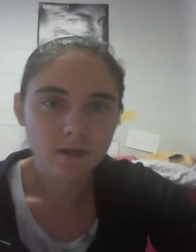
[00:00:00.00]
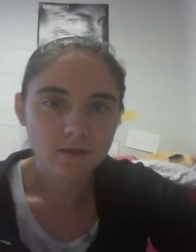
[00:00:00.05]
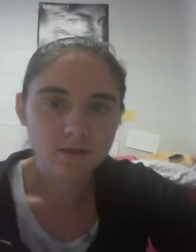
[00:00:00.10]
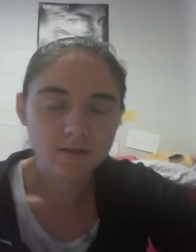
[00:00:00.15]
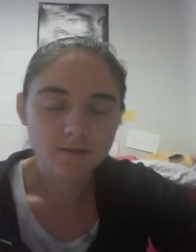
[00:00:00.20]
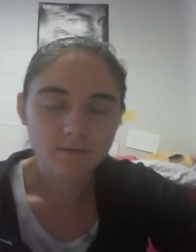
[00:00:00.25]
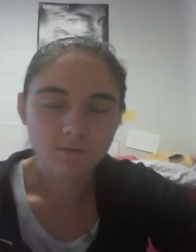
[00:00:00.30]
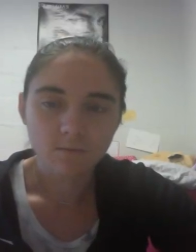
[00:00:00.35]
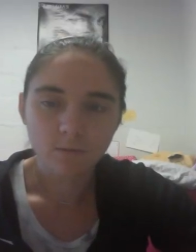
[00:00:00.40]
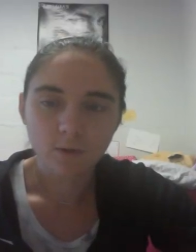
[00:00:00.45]

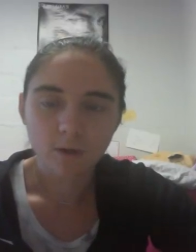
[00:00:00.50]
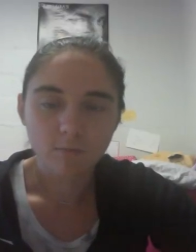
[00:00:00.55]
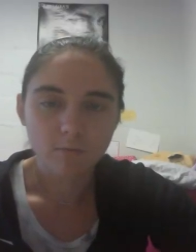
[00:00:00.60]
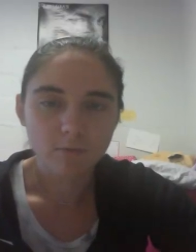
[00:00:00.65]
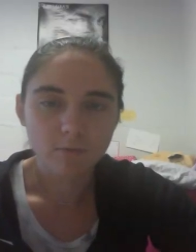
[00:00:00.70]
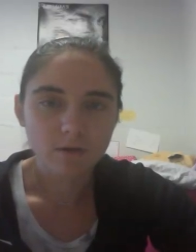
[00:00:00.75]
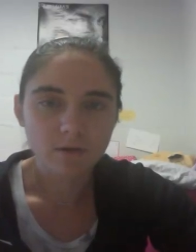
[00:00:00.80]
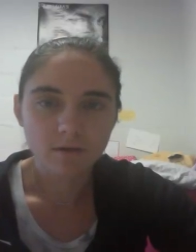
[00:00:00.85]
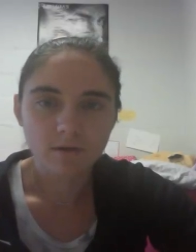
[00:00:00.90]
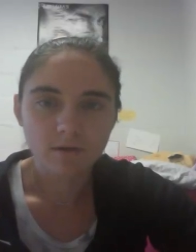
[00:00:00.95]
It's
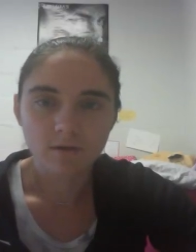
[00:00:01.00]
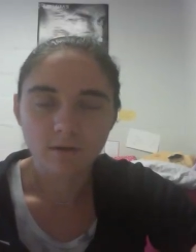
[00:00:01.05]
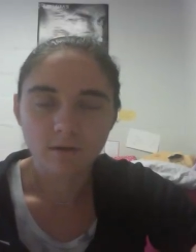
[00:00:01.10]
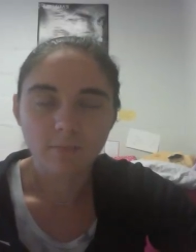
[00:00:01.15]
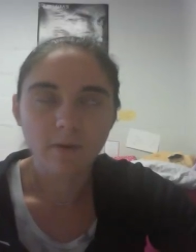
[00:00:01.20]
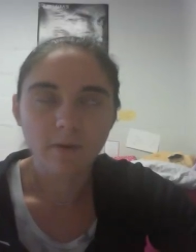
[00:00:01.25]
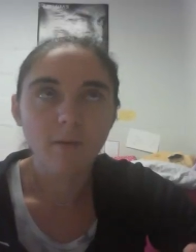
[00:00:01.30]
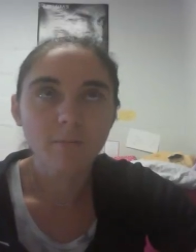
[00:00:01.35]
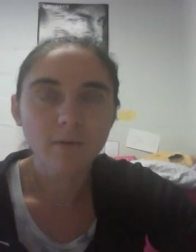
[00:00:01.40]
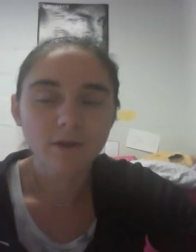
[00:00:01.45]
pumping
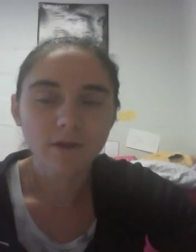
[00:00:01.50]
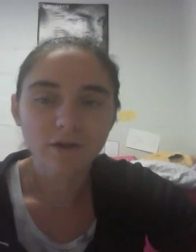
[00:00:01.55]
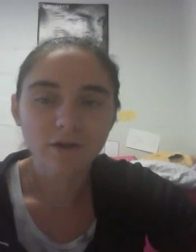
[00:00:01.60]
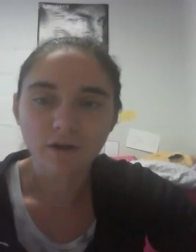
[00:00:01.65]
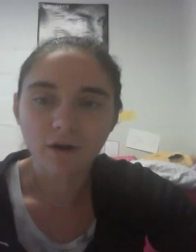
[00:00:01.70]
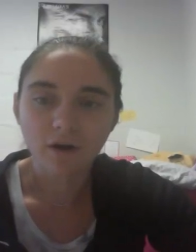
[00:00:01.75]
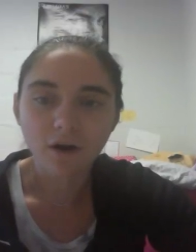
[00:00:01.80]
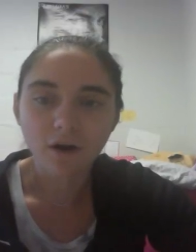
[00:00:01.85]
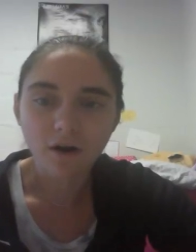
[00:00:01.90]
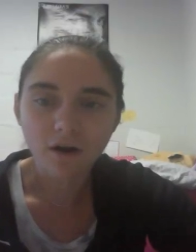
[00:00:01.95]

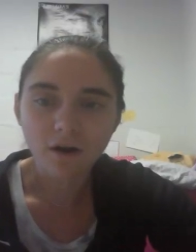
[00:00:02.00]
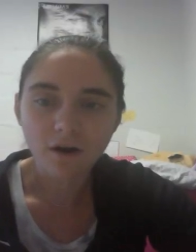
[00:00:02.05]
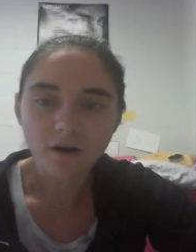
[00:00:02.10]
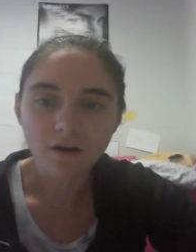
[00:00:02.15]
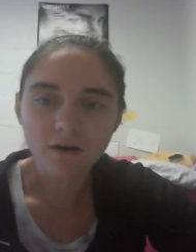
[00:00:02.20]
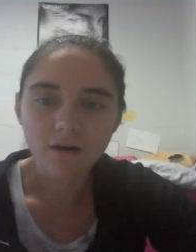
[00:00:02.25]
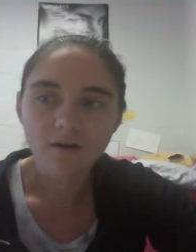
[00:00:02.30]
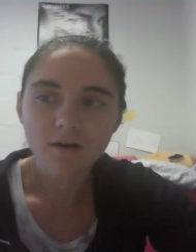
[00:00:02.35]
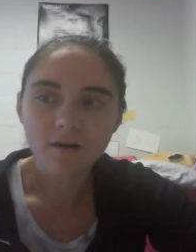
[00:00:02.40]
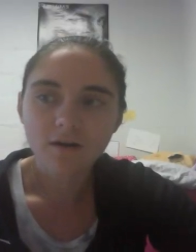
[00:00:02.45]
your
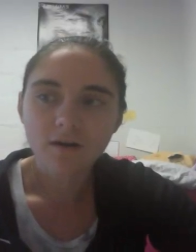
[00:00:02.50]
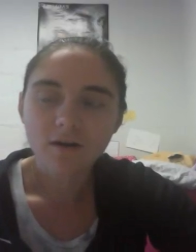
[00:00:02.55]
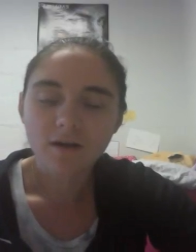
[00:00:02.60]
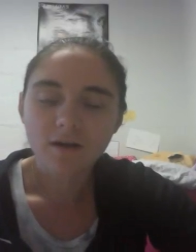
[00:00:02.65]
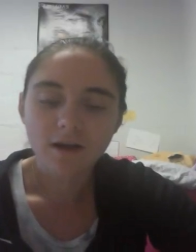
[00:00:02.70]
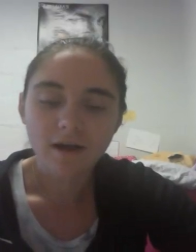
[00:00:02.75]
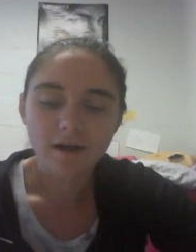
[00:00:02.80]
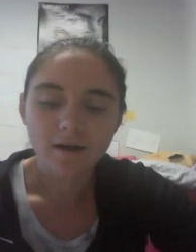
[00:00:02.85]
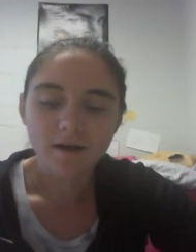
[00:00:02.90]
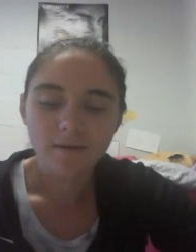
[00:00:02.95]
heart.
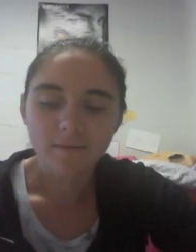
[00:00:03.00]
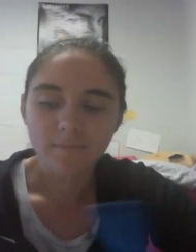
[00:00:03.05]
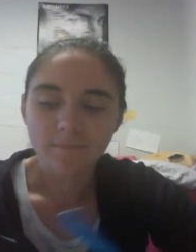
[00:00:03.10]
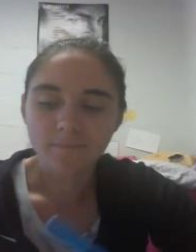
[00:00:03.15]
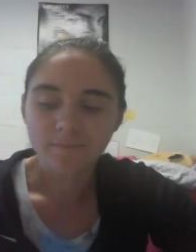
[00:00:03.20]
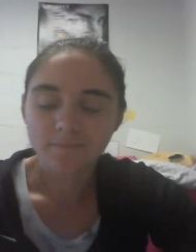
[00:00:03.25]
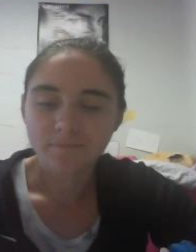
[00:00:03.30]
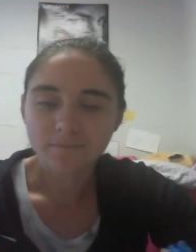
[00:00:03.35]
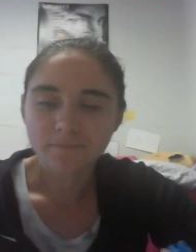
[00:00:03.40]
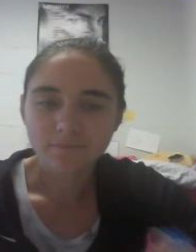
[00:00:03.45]

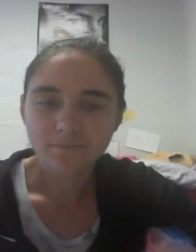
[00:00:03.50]
Things